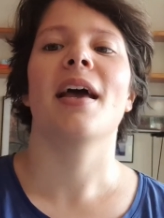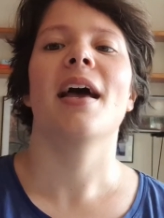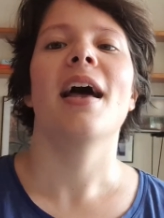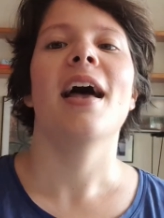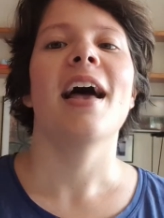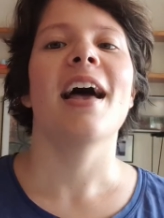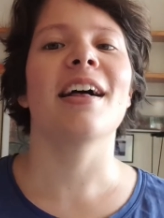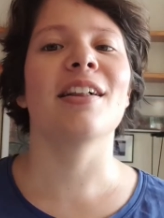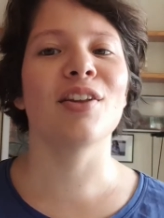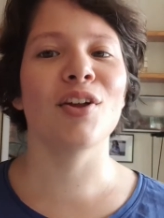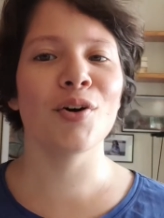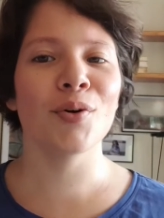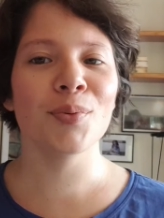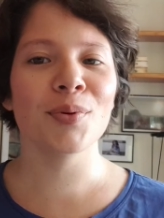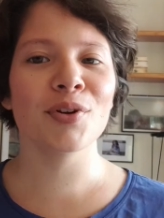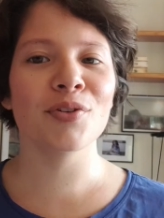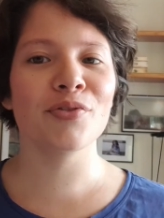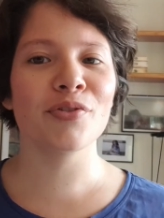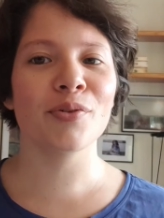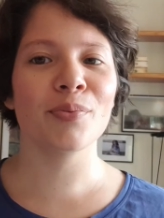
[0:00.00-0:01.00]
Hello
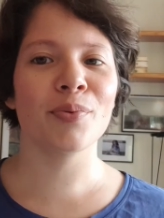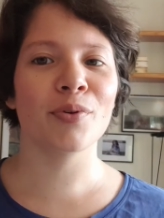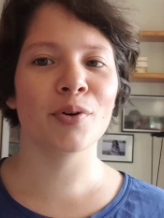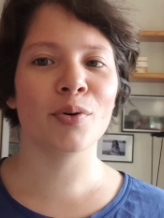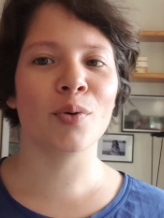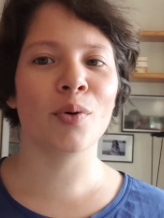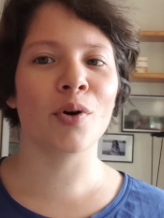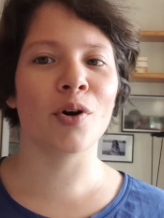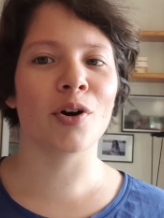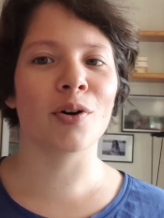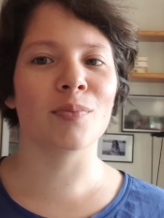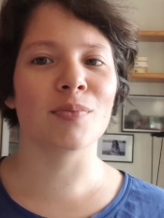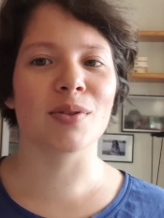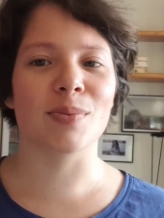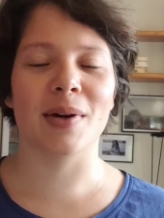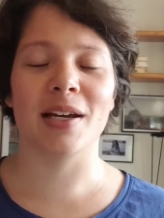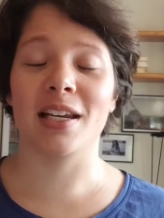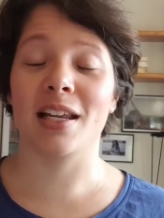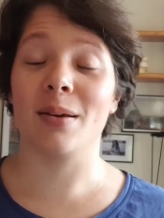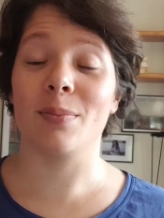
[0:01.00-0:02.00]
beautiful bookworms, my
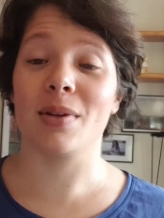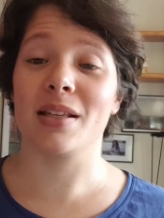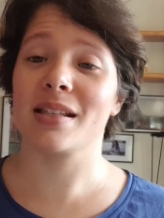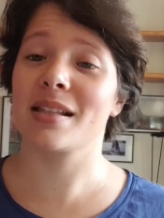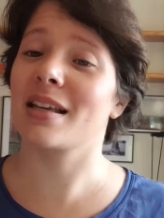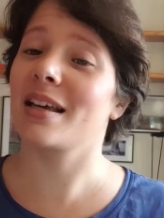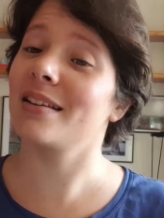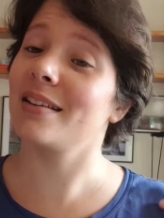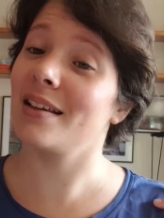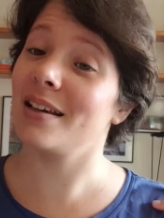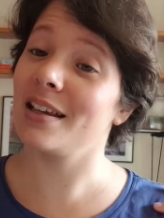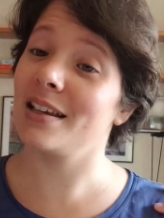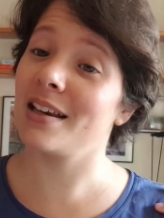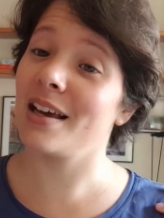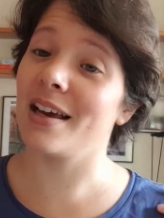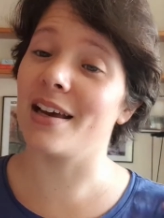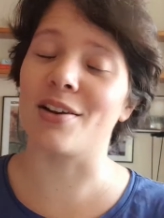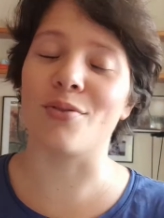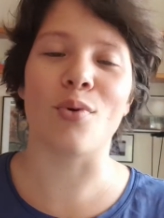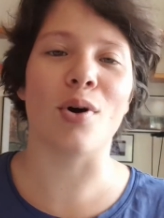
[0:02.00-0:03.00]
name is Katarina
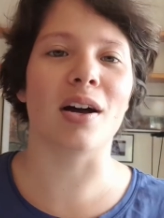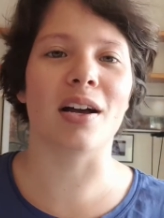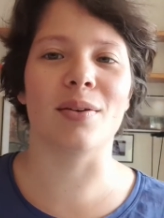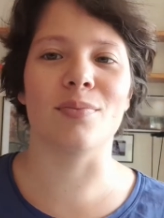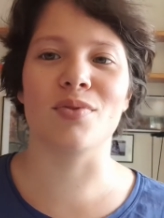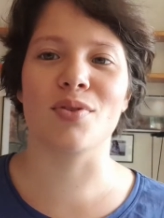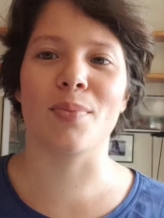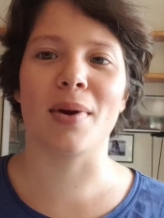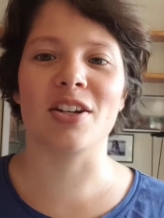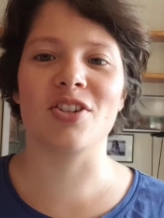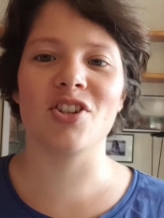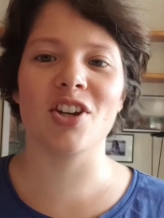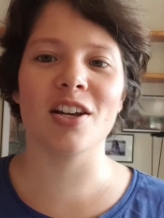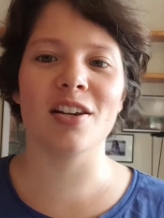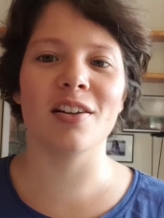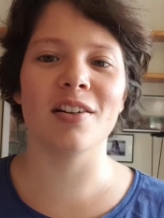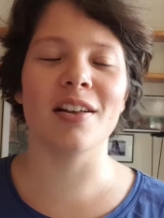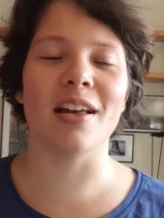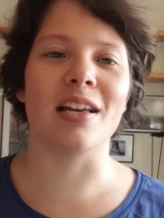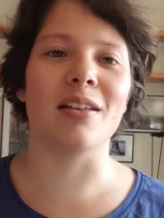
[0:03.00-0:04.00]
and welcome to my
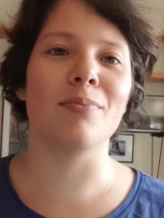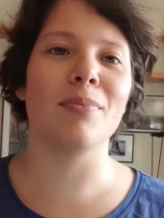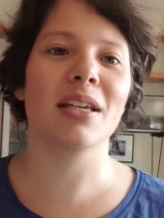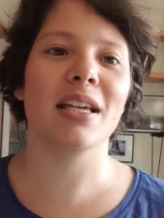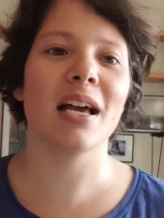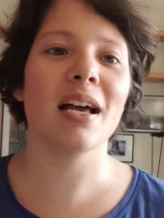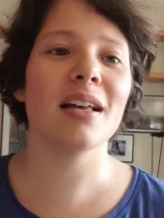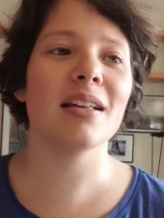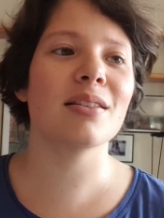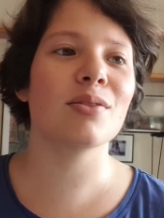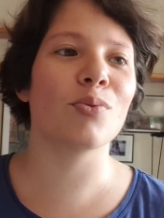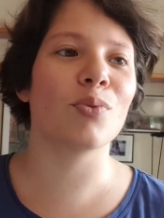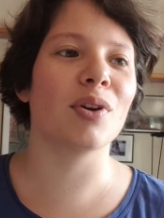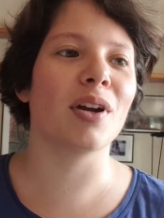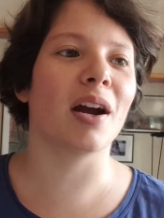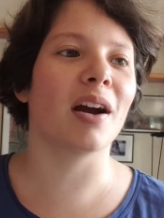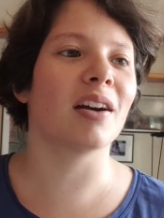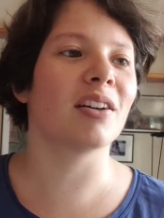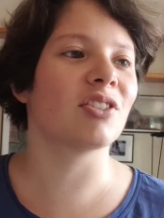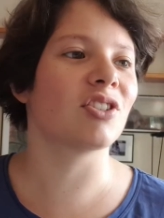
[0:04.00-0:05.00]
channel, and because we
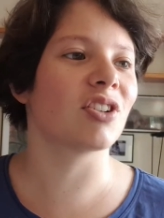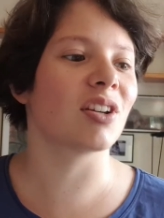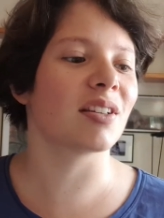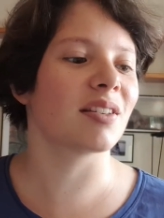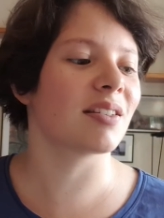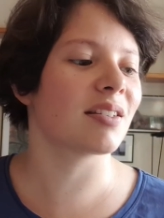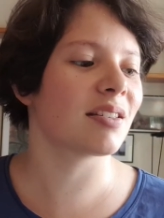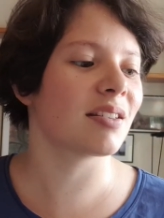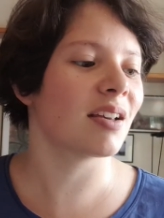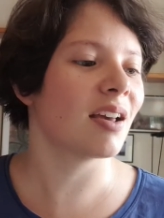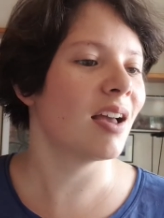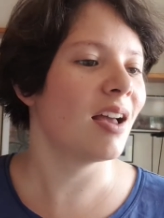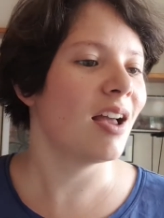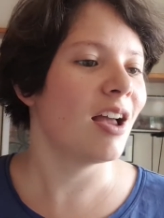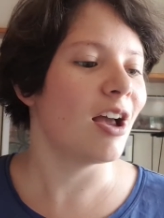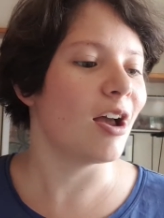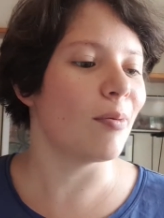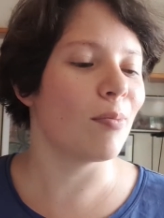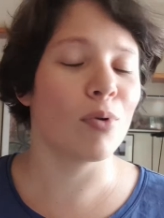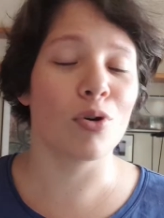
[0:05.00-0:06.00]
are just
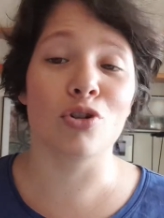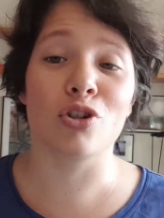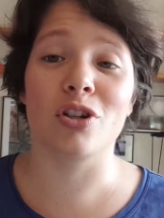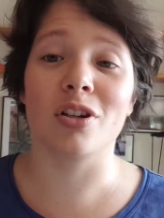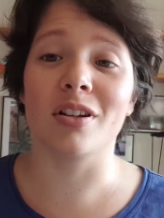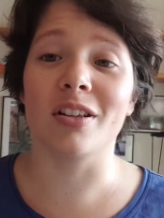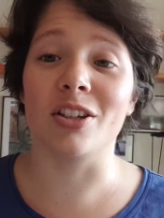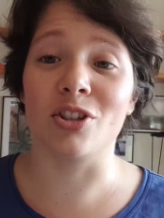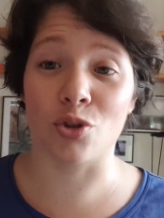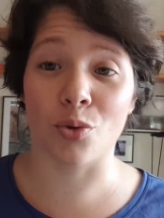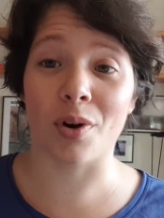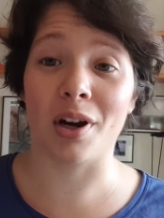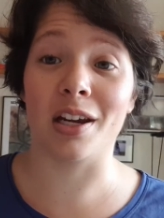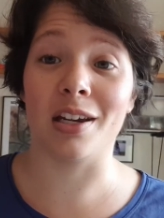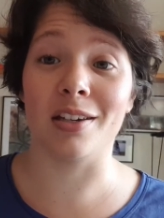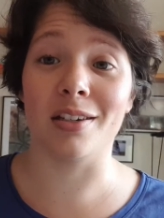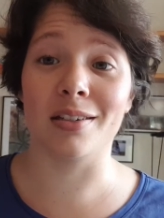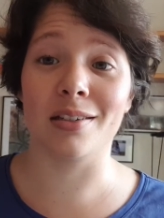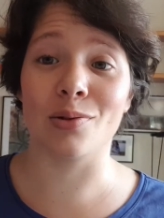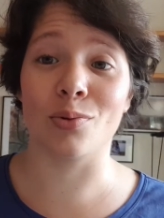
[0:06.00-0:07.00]
emotionally
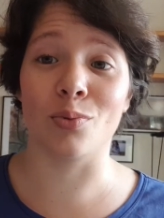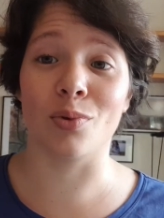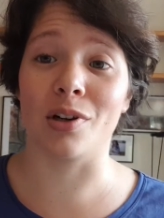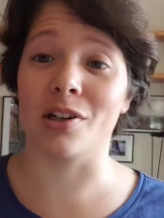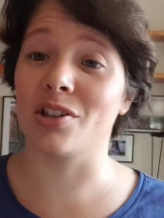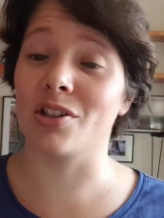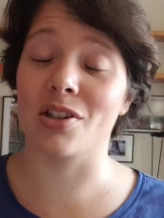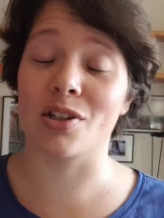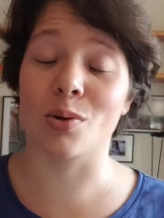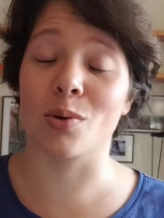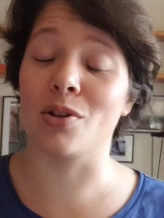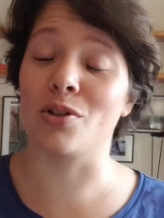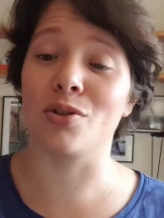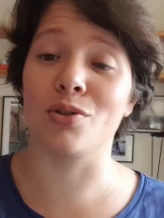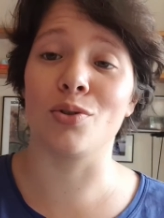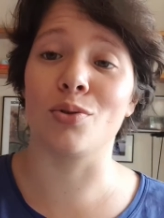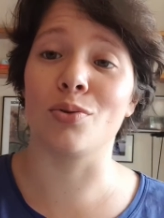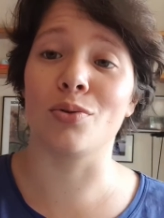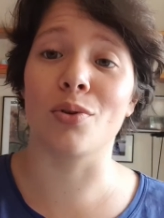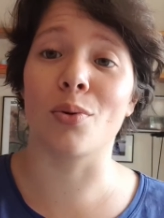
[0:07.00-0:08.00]
drained, we're just going to
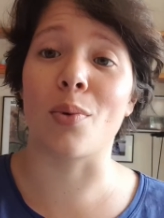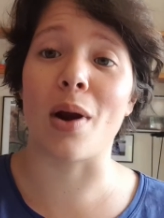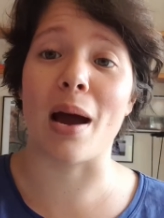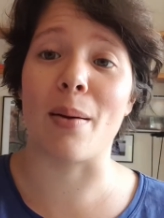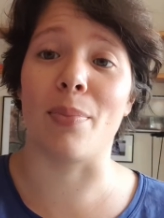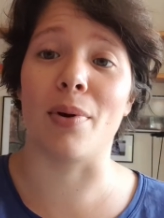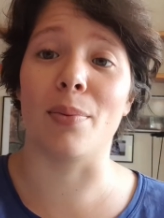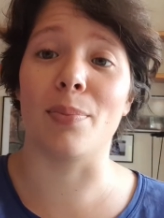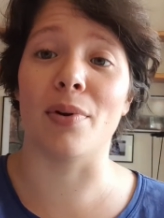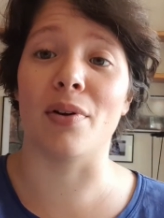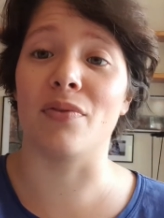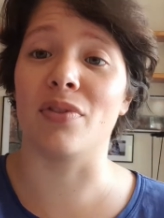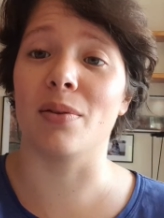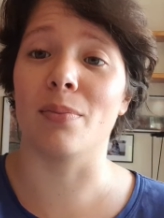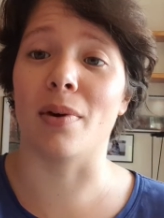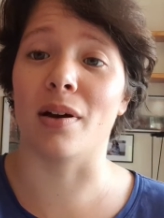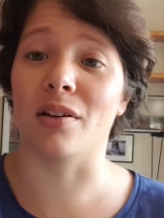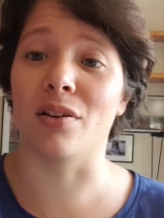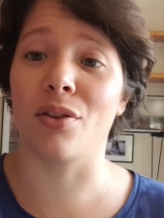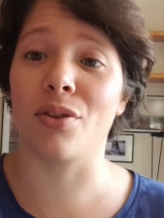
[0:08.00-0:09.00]
do the wrap-up of the
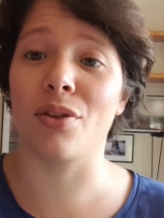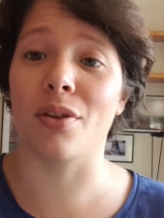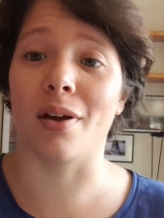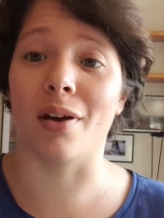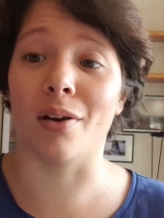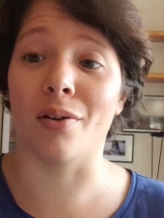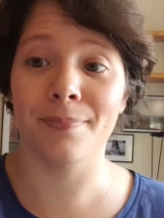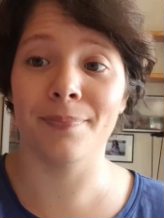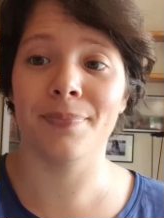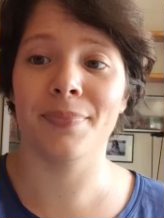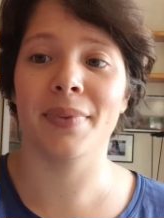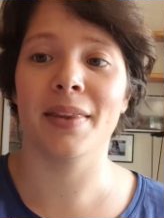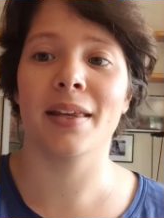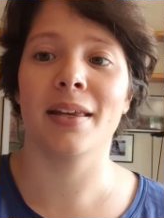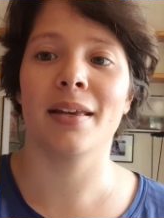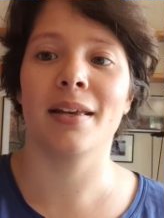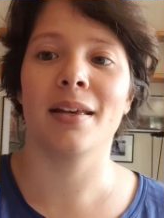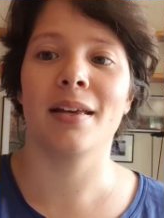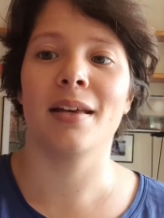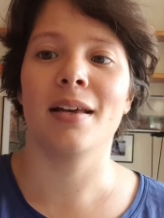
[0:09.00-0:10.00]
month of
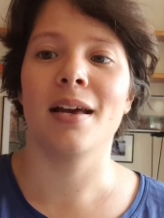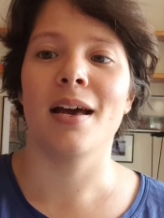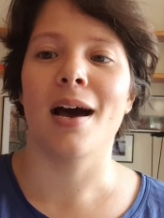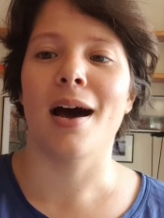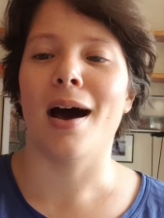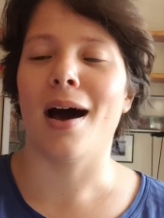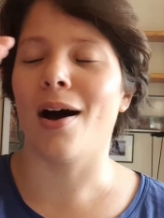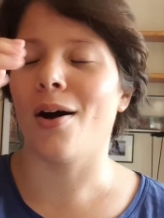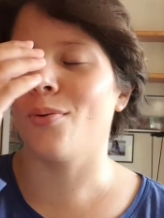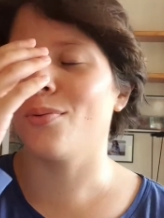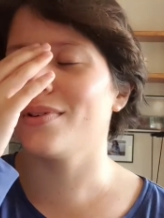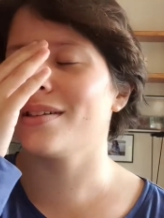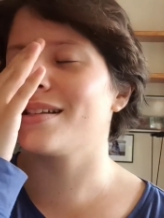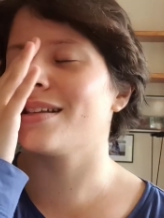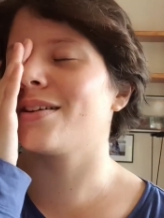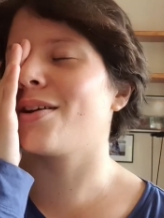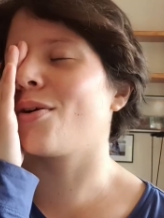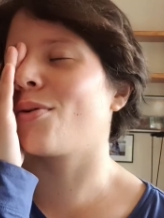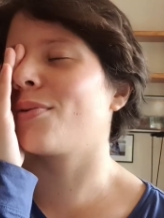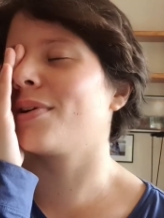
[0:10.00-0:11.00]
May. How is it
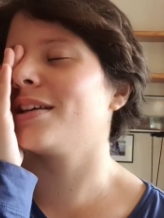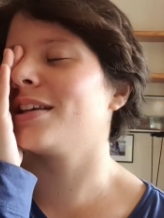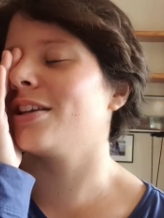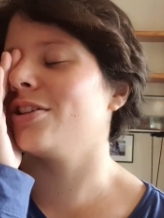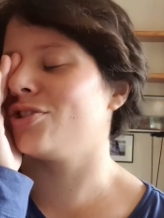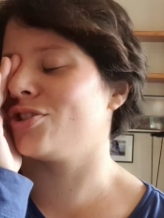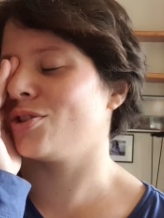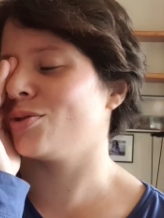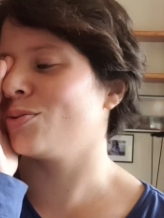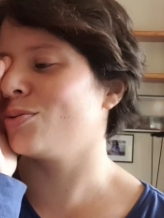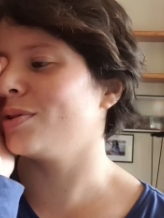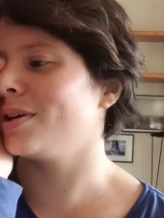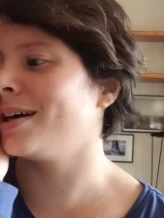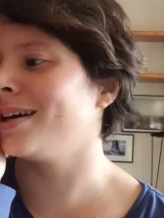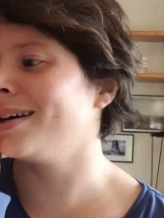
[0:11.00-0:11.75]
already June?